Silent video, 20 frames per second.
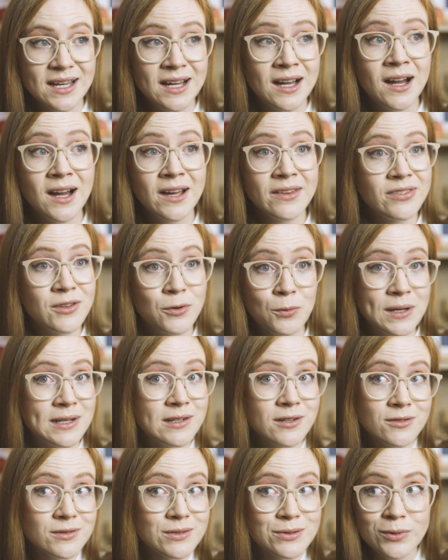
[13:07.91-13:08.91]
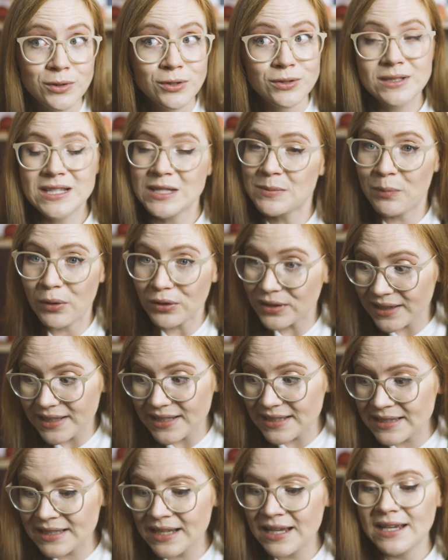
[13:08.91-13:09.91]
The windows looked
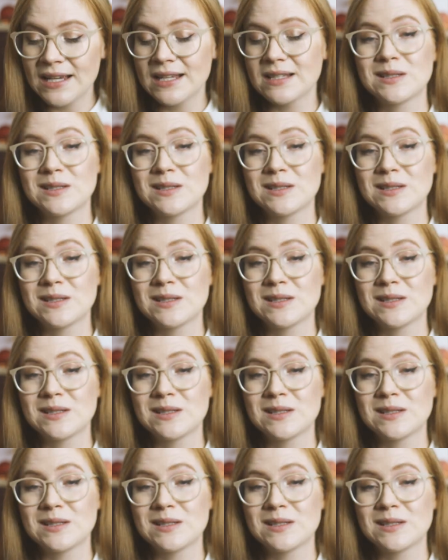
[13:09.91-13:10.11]
spotless,